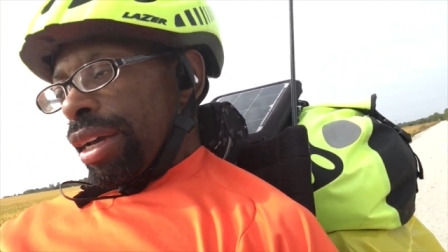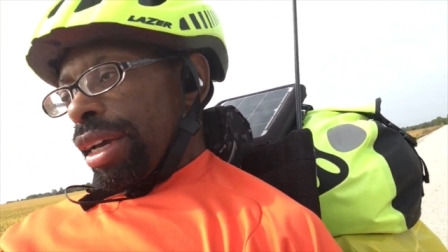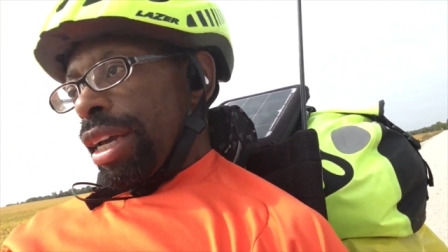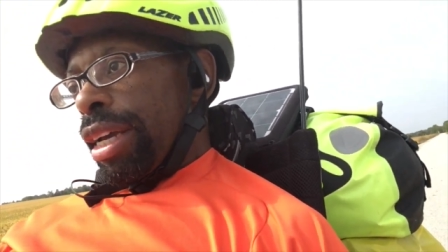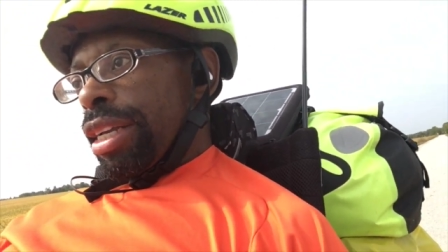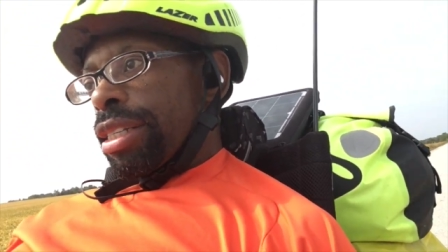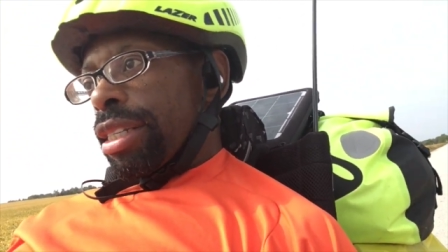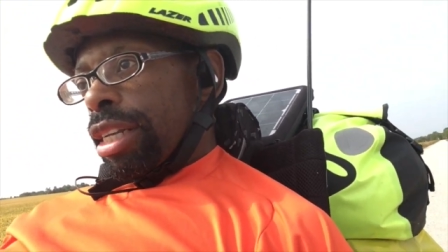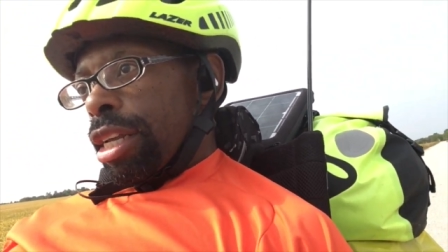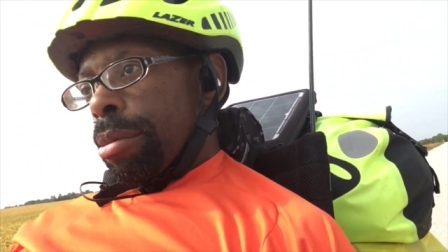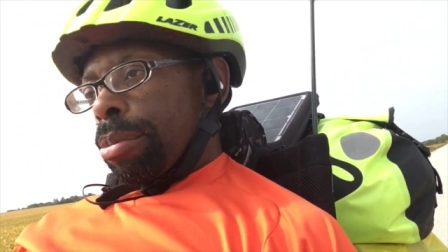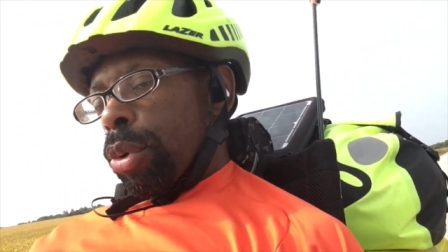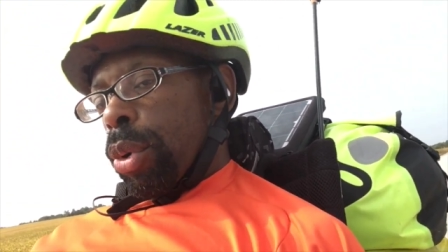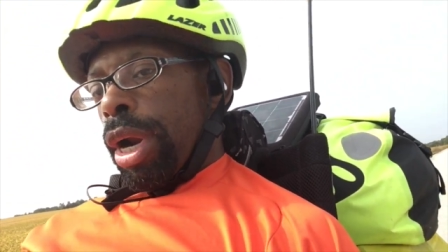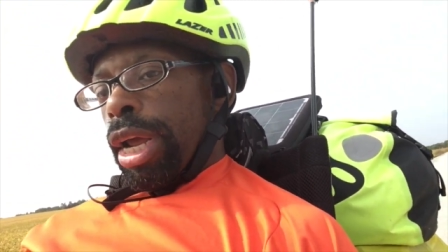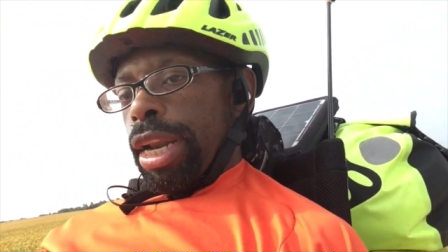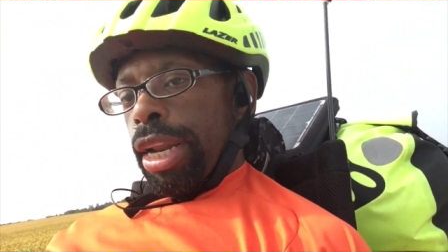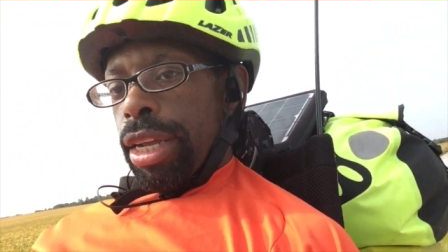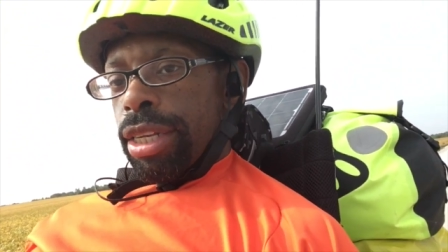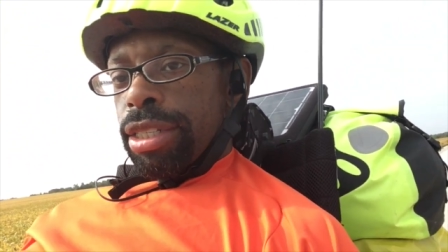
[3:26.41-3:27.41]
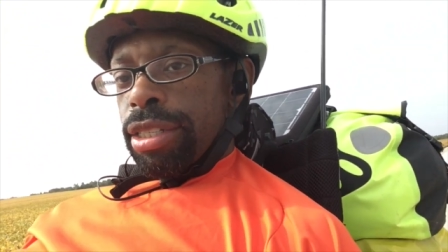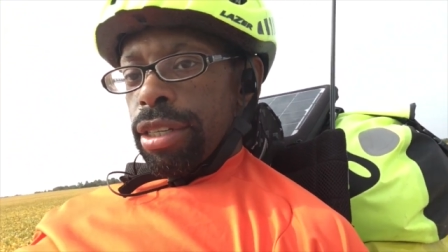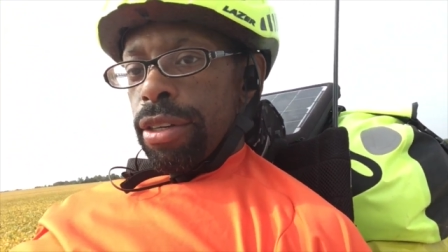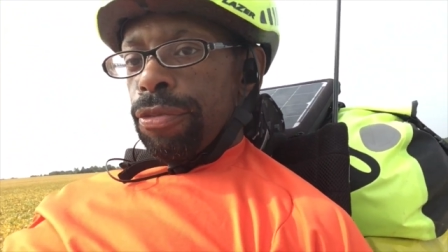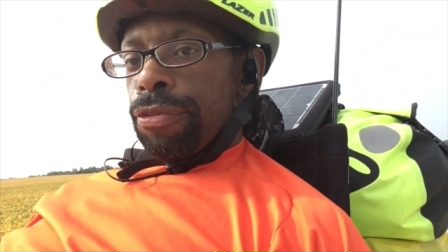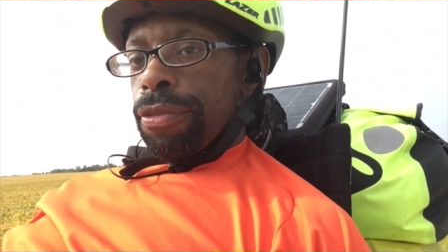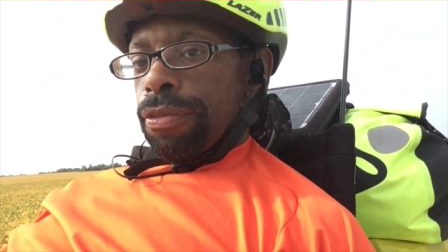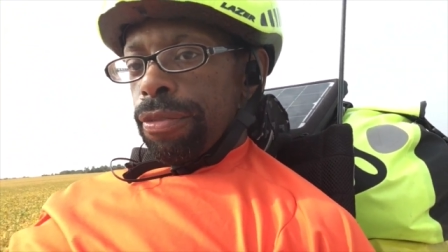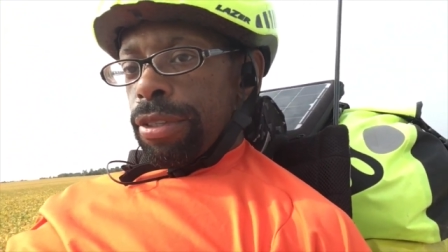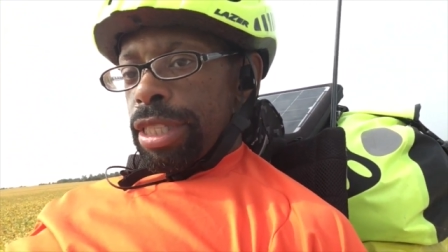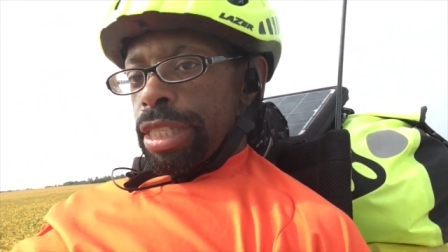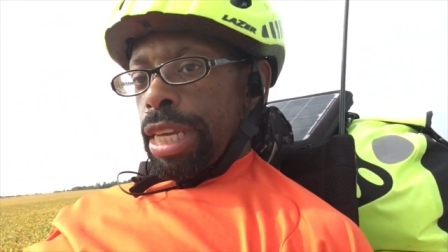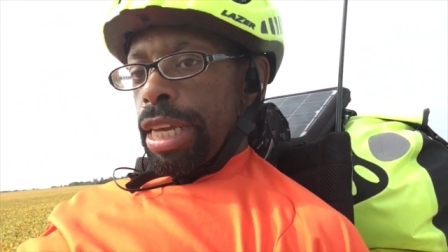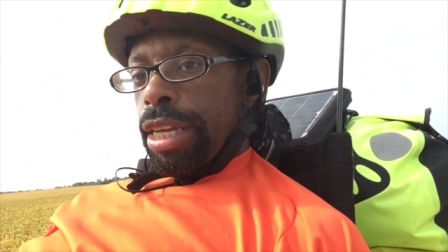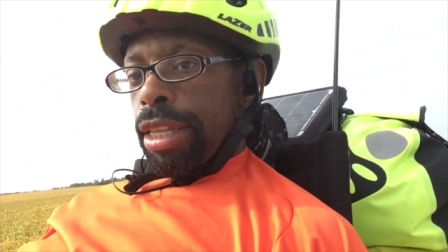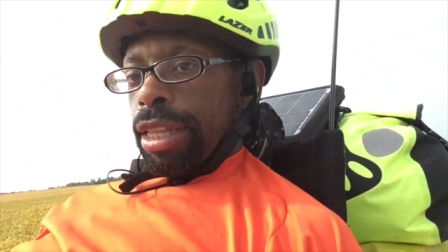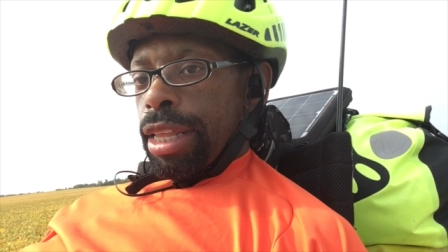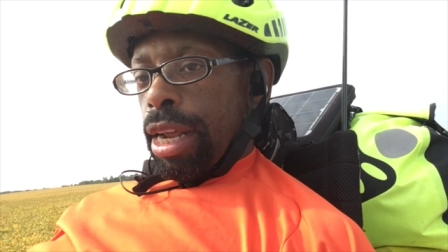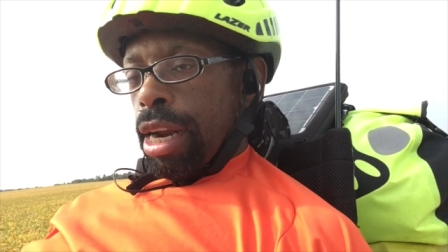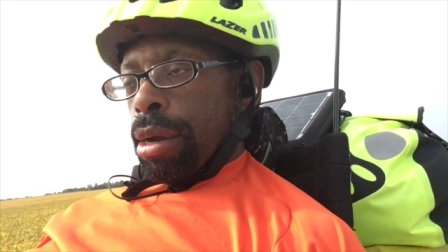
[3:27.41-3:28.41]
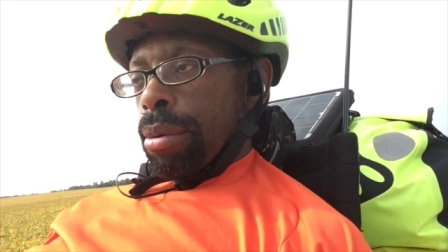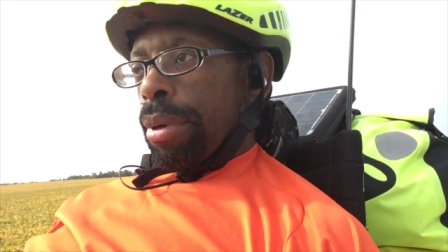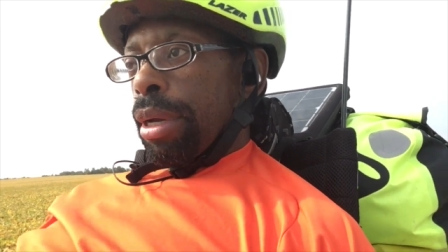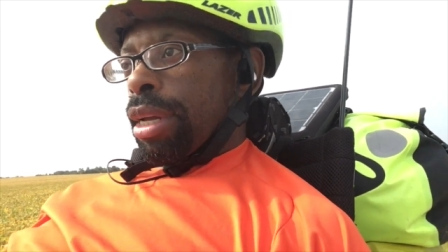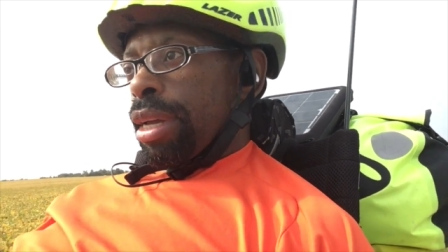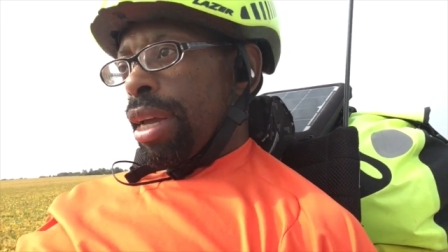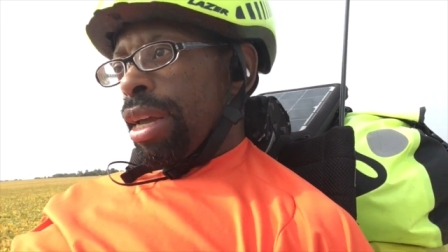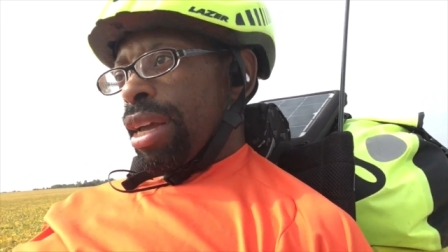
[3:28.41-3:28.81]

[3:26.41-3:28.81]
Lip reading: it's liberating to see that I'm